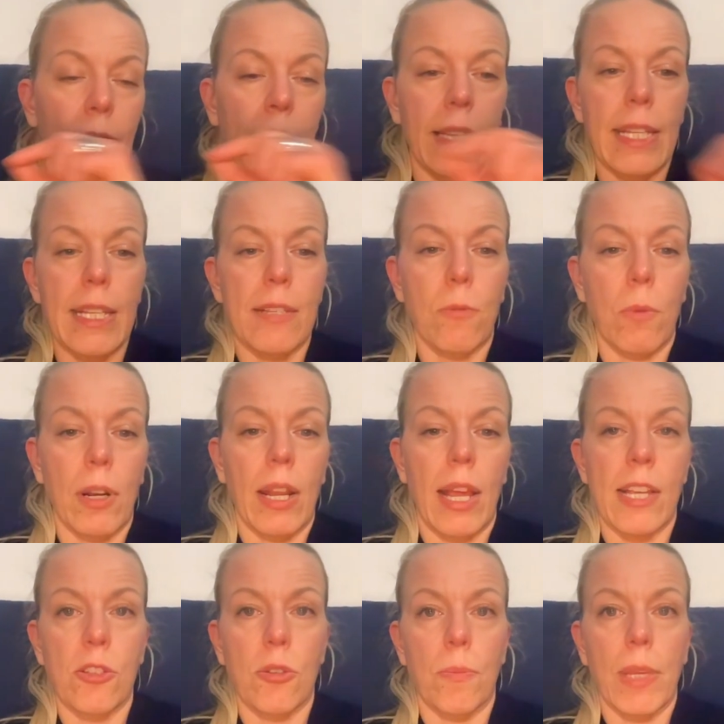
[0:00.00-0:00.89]
This one
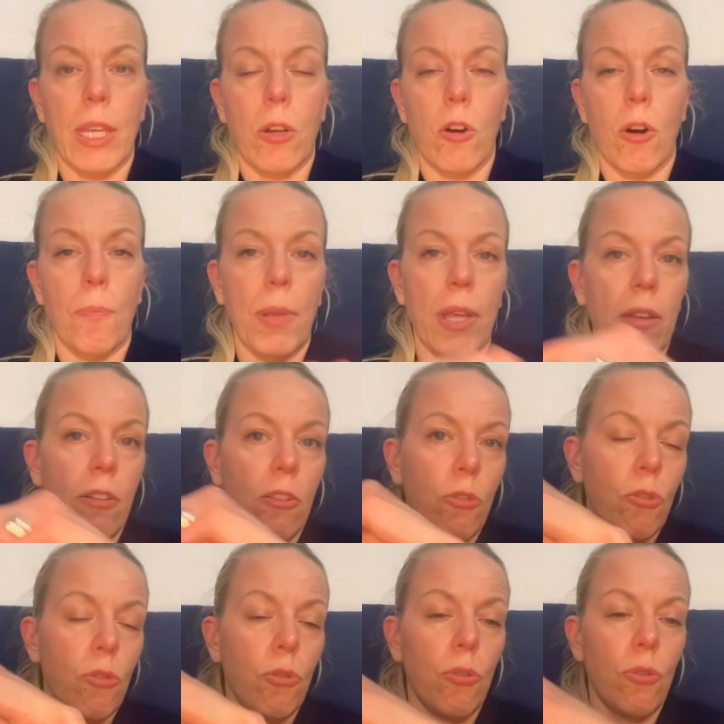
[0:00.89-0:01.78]
has to be copied
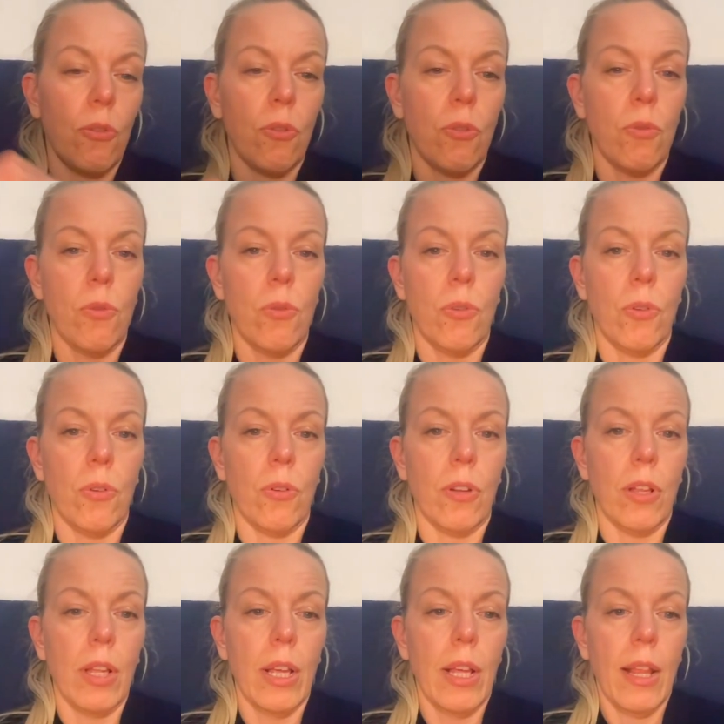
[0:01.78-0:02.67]
to
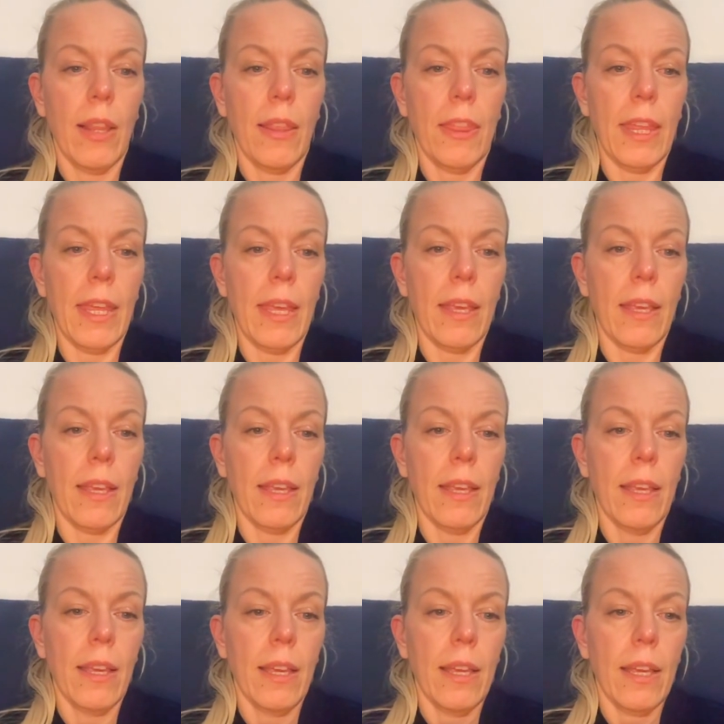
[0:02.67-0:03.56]
Google thing,
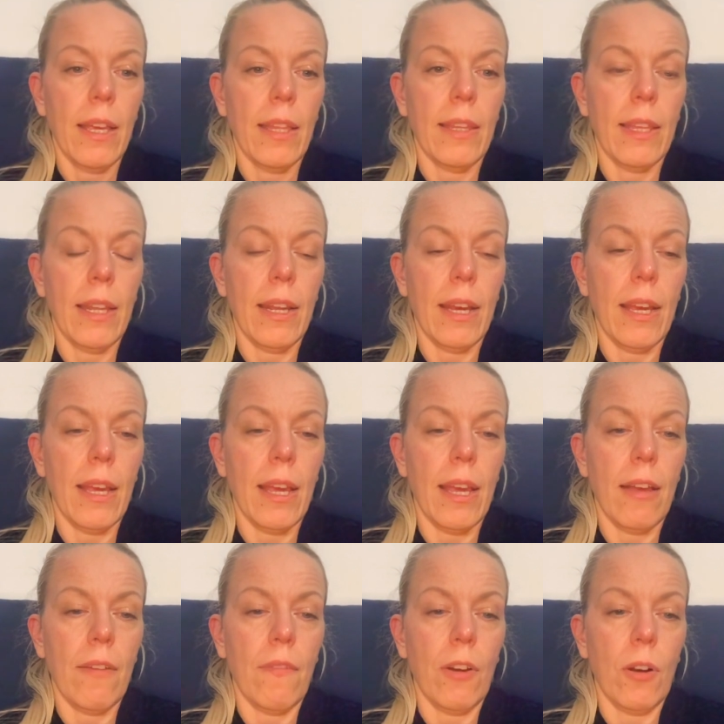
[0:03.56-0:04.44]
and then I
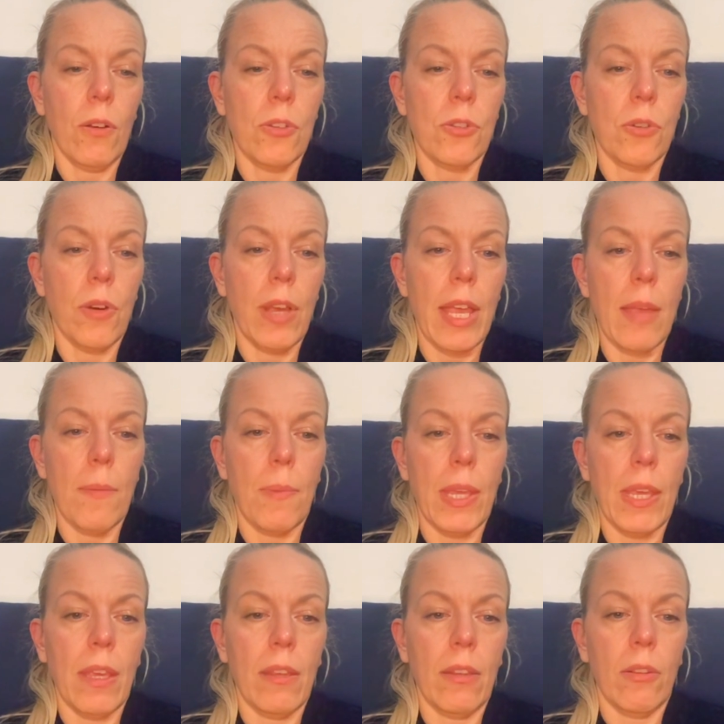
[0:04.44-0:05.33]
have also
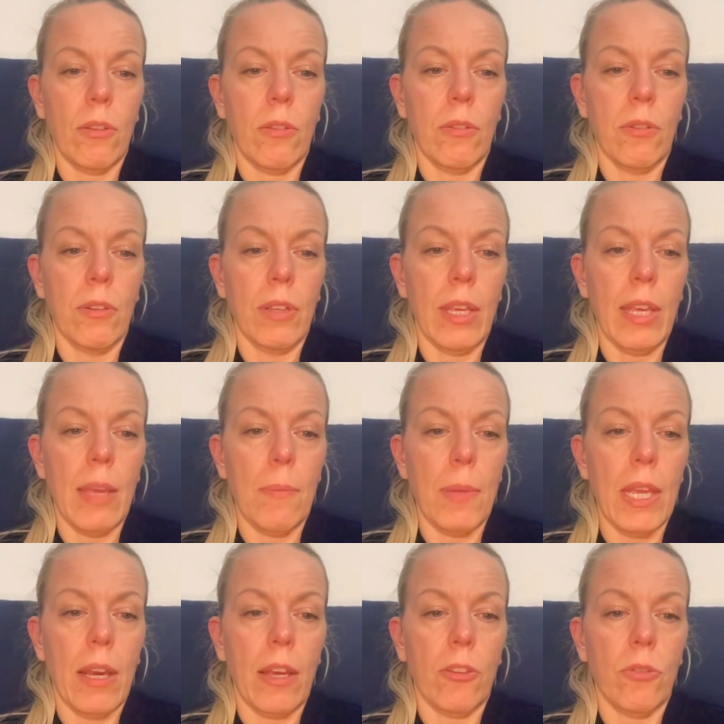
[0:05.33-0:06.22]
API
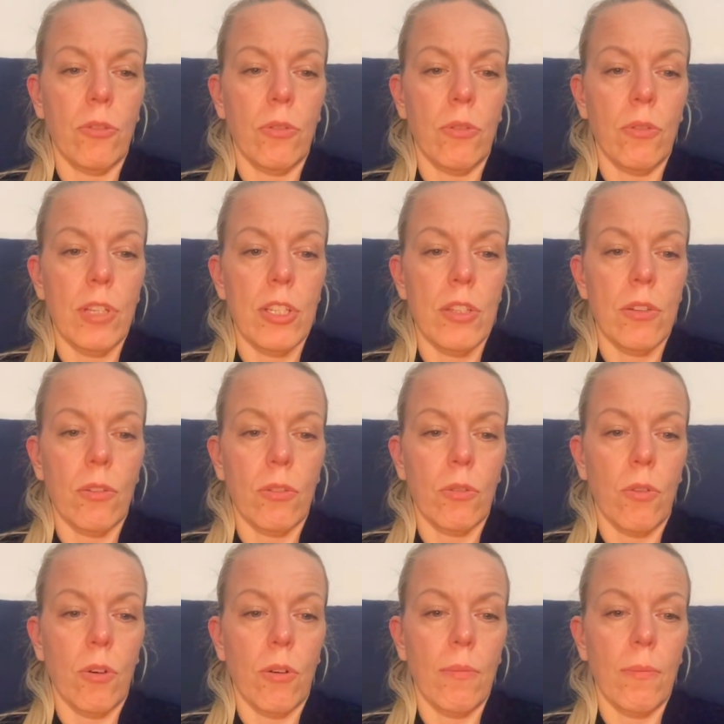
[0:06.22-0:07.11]

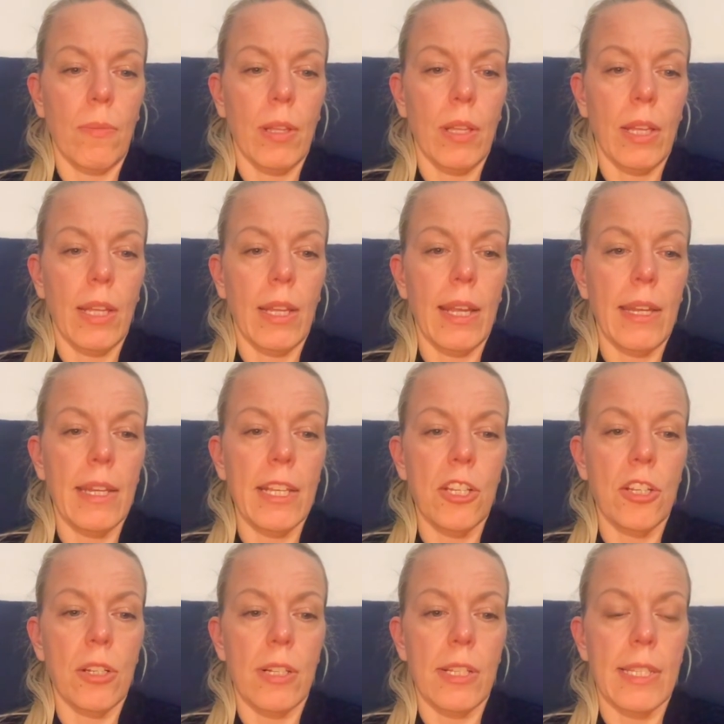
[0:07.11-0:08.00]
Todoist.com. And
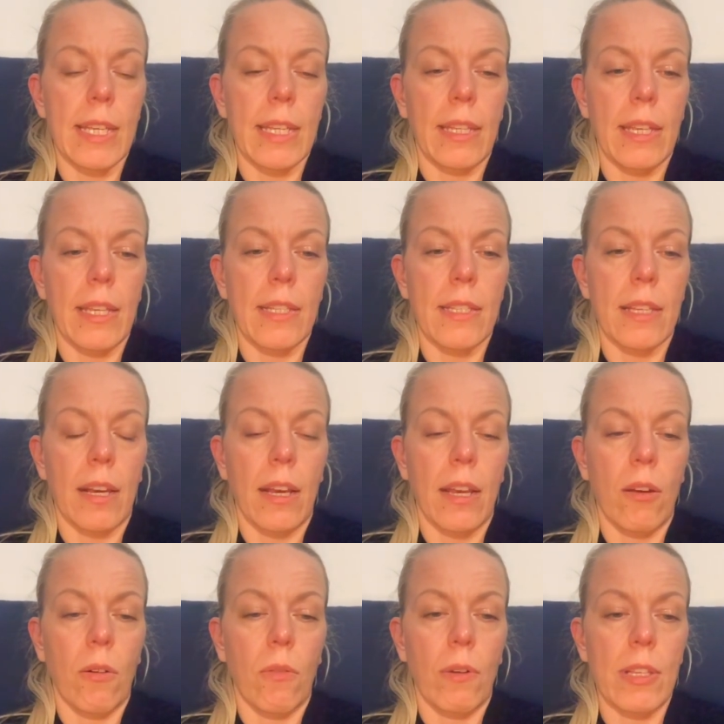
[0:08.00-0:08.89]
additional settings,
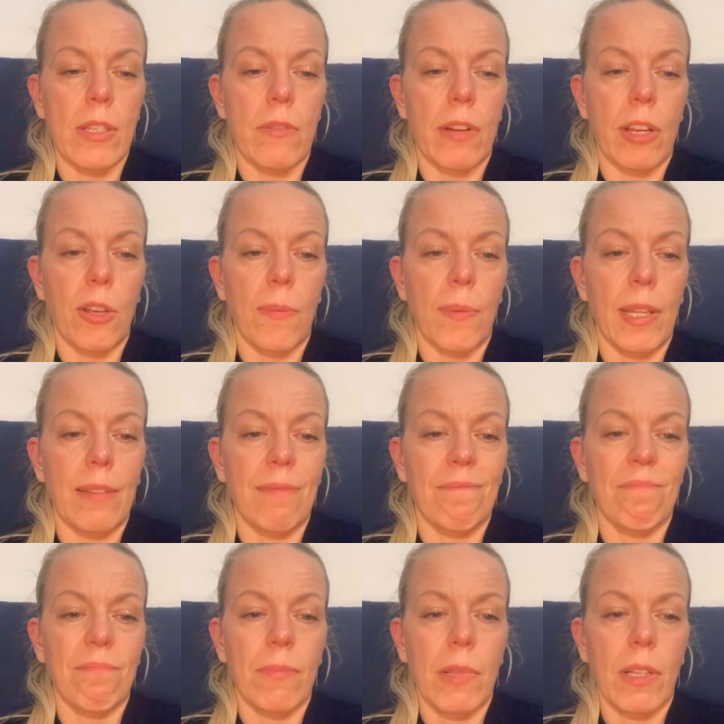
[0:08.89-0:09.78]
I always recommend
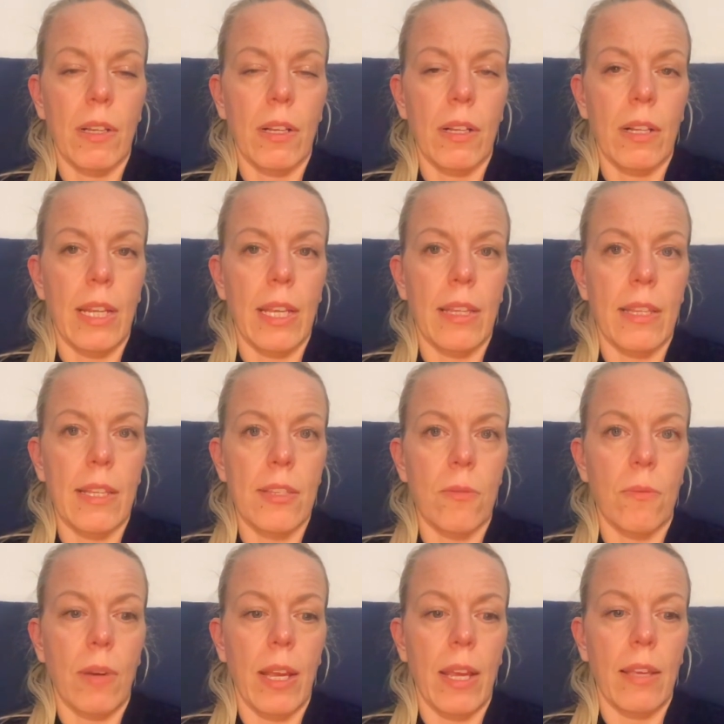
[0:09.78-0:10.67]
click
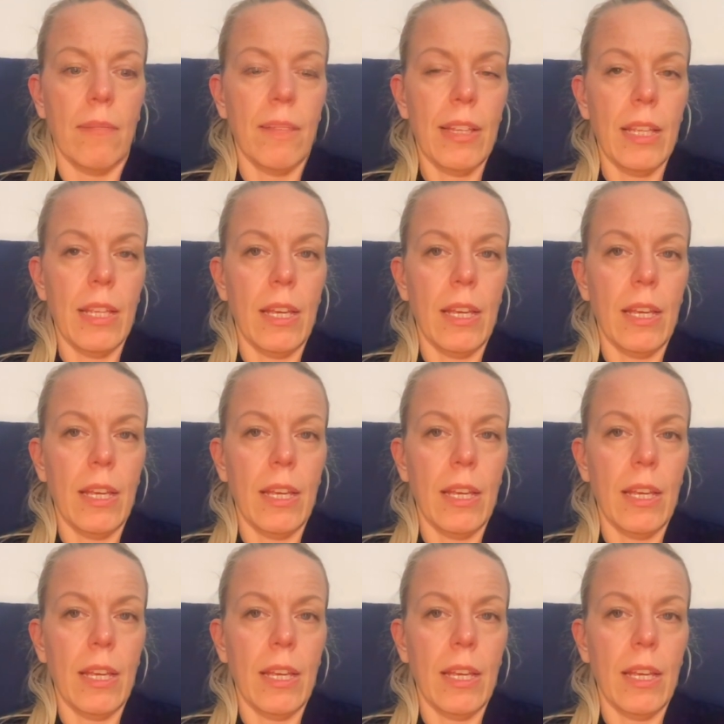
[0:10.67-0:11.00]
this away.